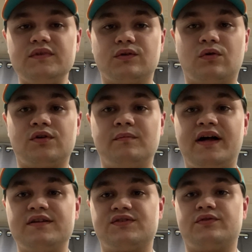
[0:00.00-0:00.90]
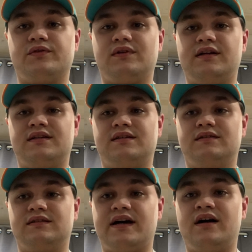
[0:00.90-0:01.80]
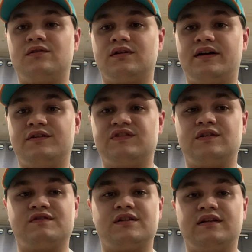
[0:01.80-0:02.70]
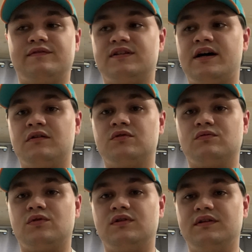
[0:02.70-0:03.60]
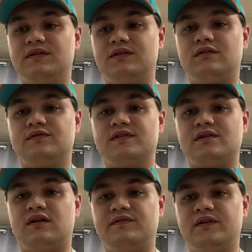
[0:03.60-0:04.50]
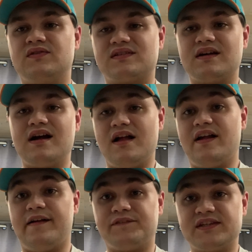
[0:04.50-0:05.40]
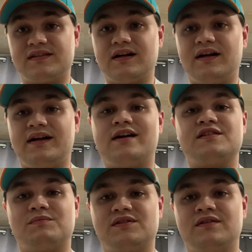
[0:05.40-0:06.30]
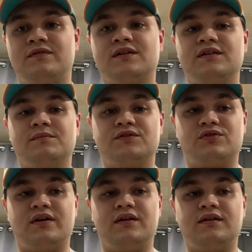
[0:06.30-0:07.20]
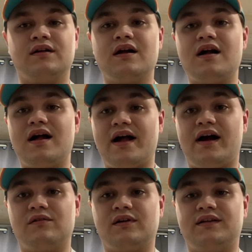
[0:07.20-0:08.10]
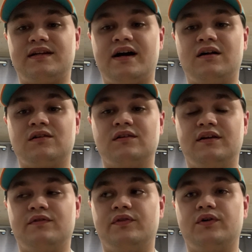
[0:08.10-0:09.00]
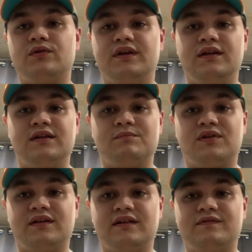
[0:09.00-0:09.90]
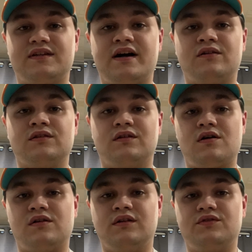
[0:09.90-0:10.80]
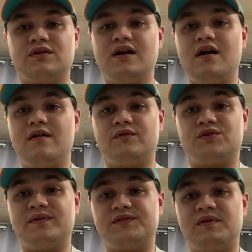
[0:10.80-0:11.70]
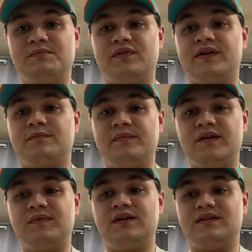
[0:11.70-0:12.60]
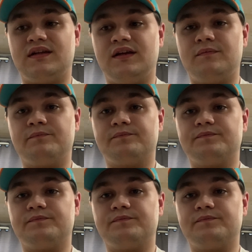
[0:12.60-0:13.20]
quarterback, so the right tackle kind of serves the left tackle role in the Dolphins offense. And this guy has specifically been training at right tackle, even though he did play left tackle in college, which makes people think maybe a team